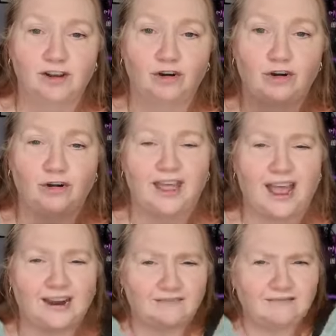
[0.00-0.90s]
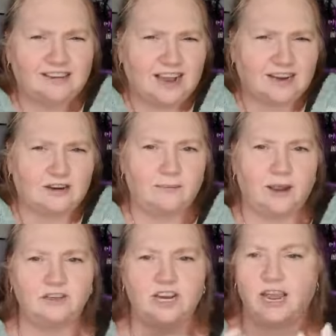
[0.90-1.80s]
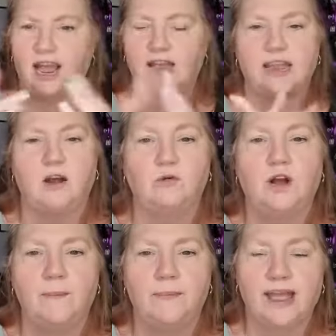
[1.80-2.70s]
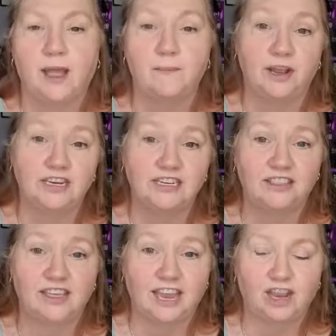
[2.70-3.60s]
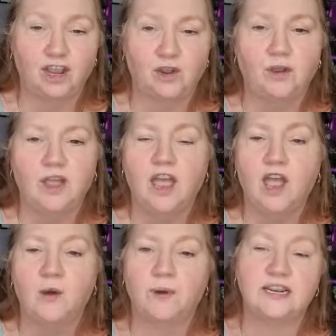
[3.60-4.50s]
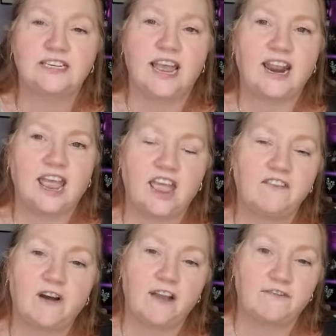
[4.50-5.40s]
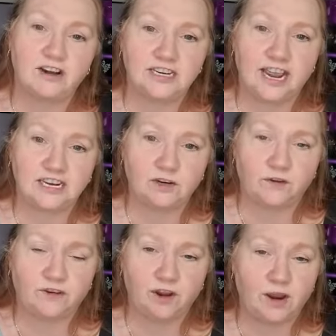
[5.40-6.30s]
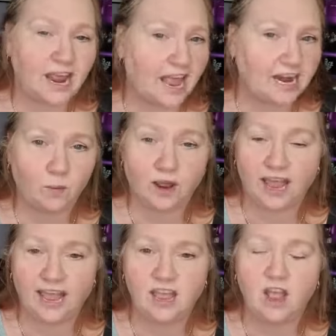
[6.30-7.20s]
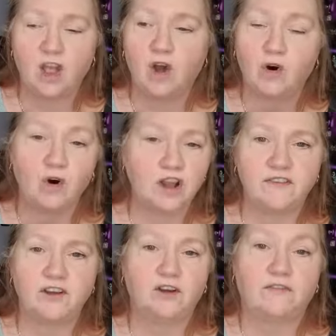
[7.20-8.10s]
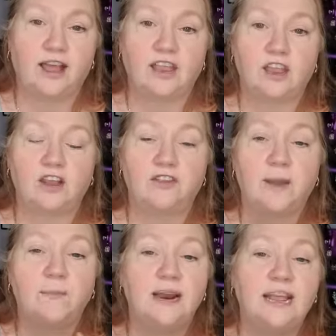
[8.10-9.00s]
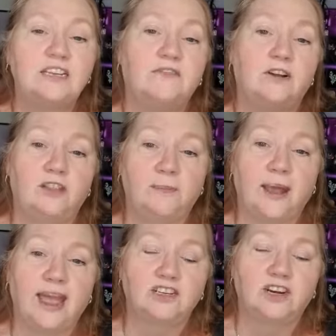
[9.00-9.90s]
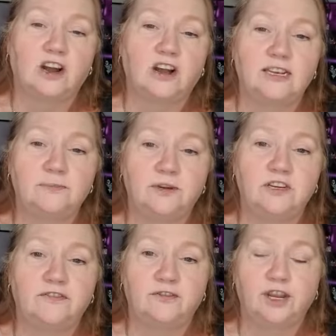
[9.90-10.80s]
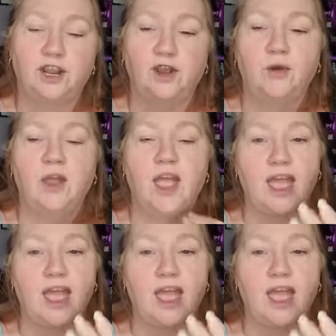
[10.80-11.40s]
or that cuddle emoji, and then I will come back and personally thank you. But as I said, if I have resonated with you in any way or given you value, then please follow the page, guys, Beauty for You,